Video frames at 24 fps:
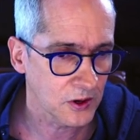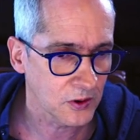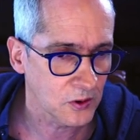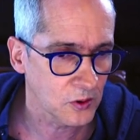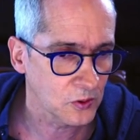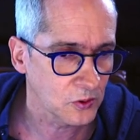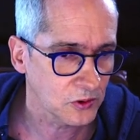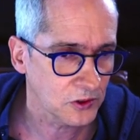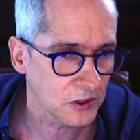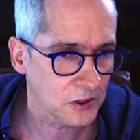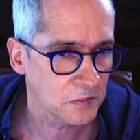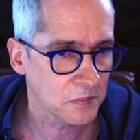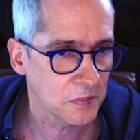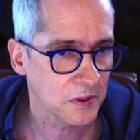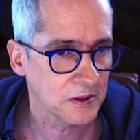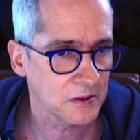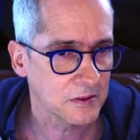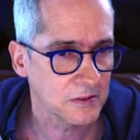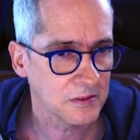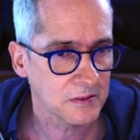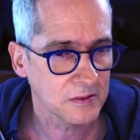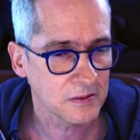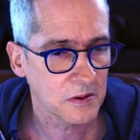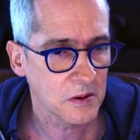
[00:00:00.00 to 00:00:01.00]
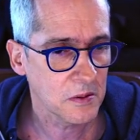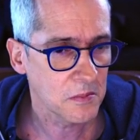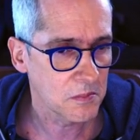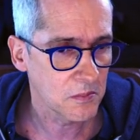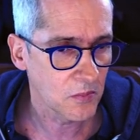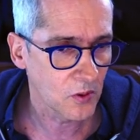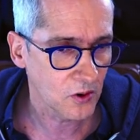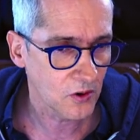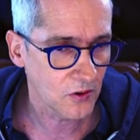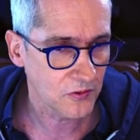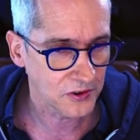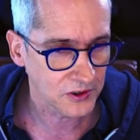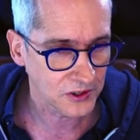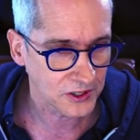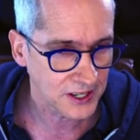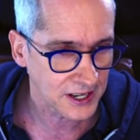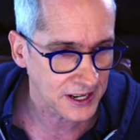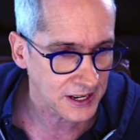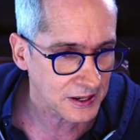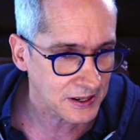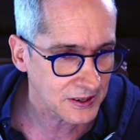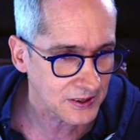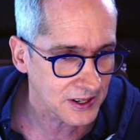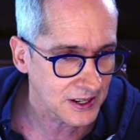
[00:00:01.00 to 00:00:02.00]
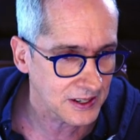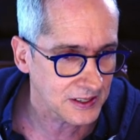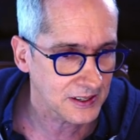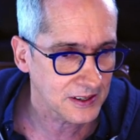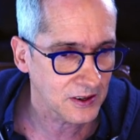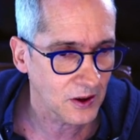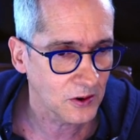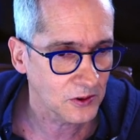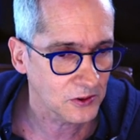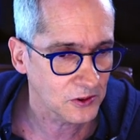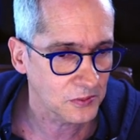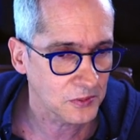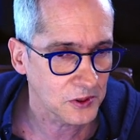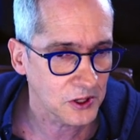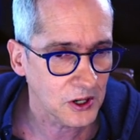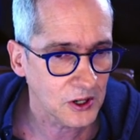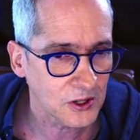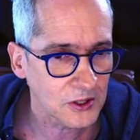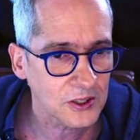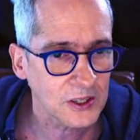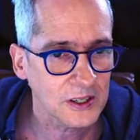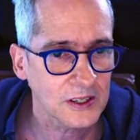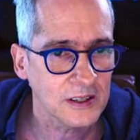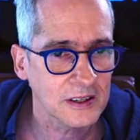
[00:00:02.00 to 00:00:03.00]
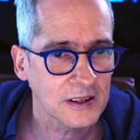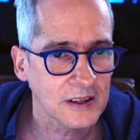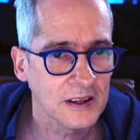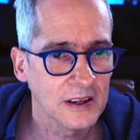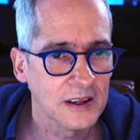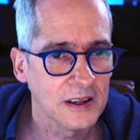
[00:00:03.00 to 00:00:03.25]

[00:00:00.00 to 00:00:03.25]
Rose spends more of her time creating awesome content.